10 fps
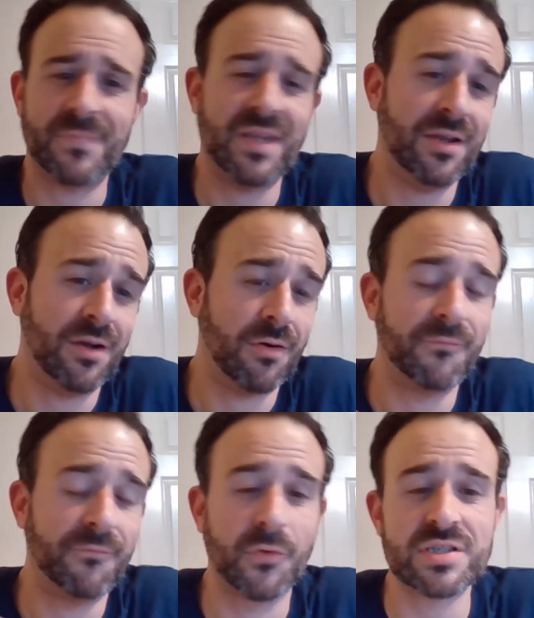
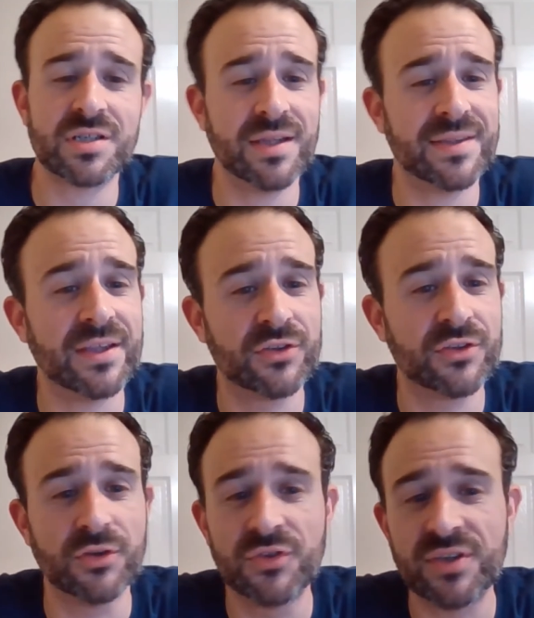Unfortunately, things
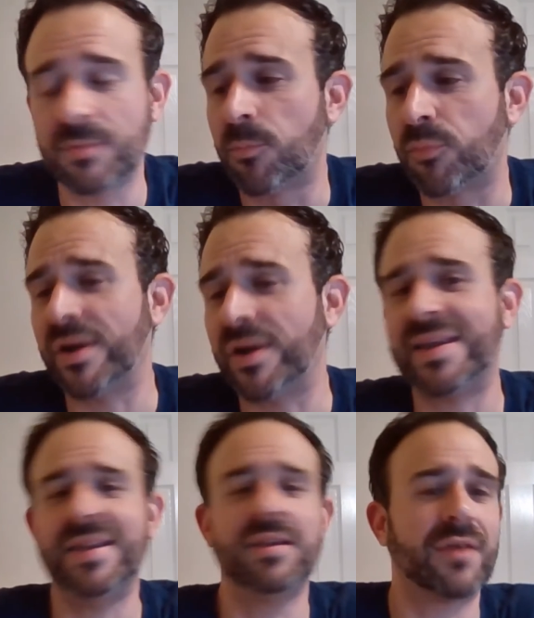do seem to break
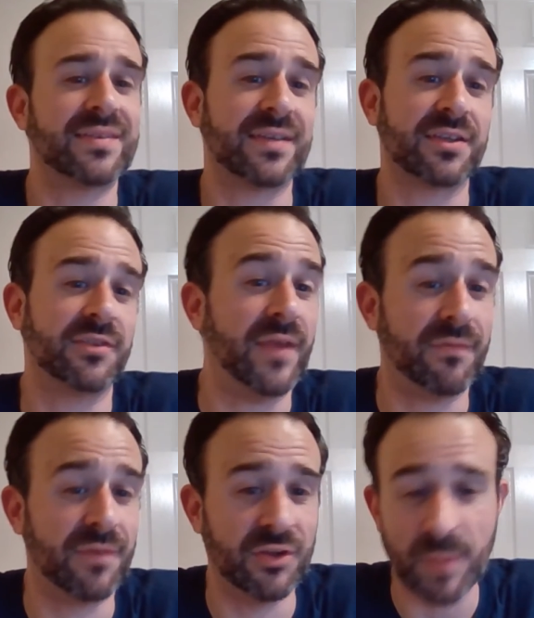in the Red Sox
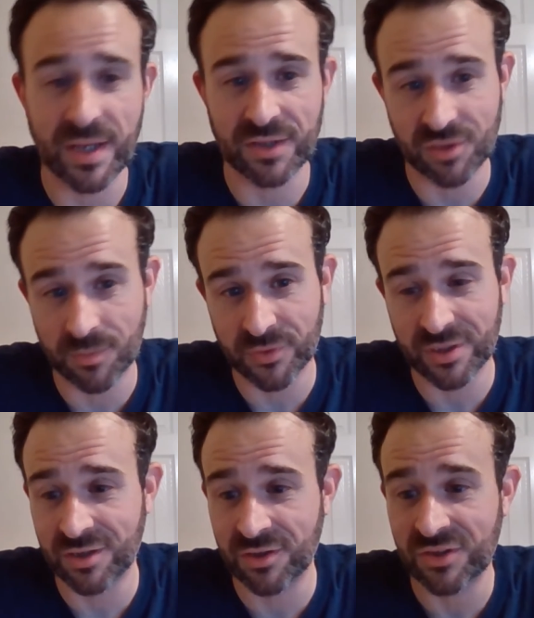favor these past couple of
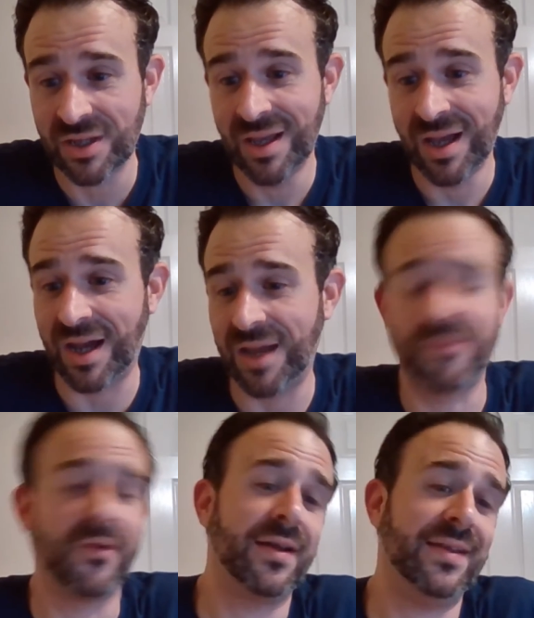years. I
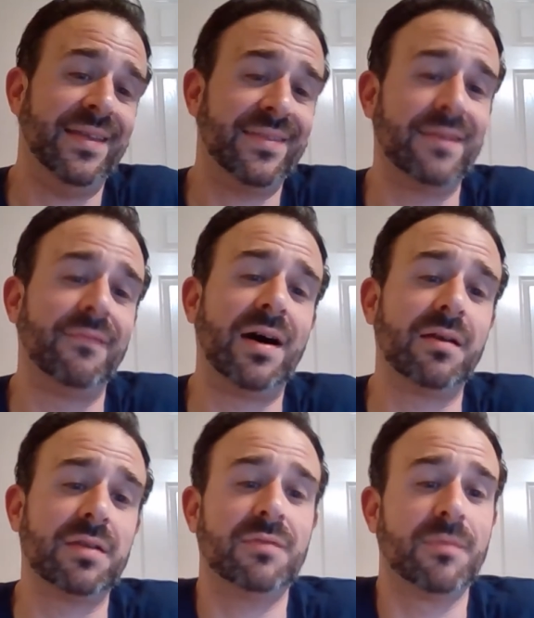thought Nathan
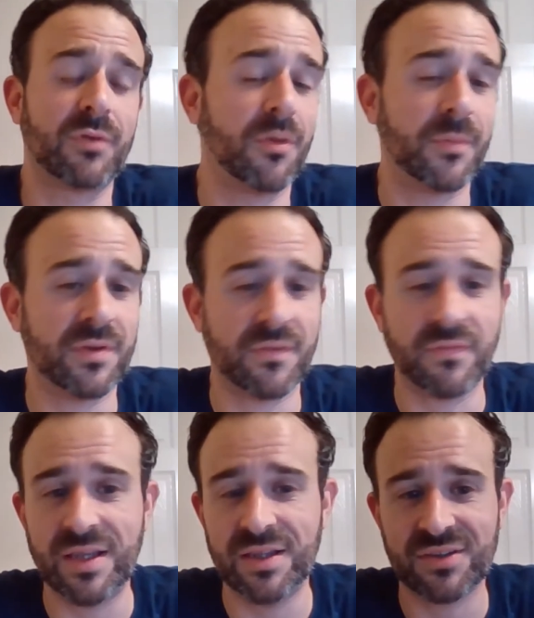Eovaldi would blow up in their
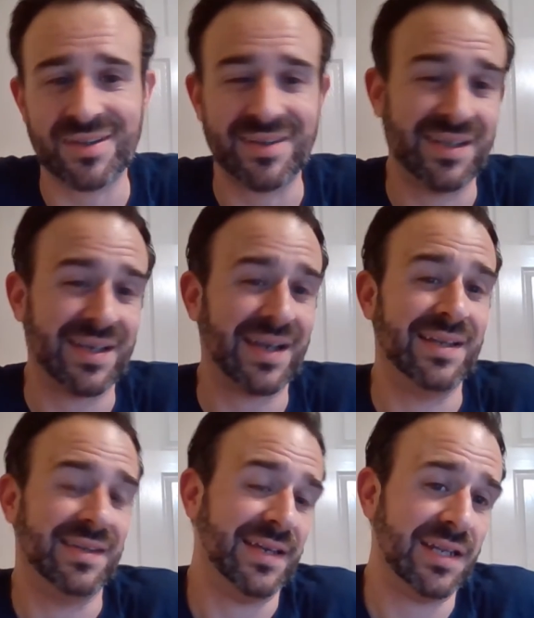face, and he kind
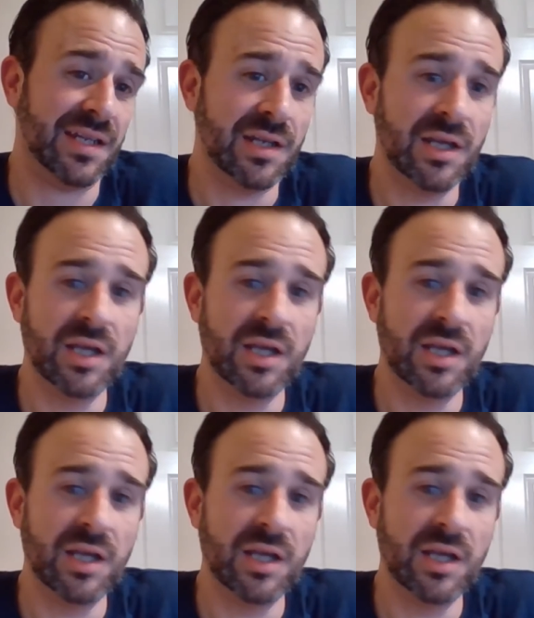of didn't.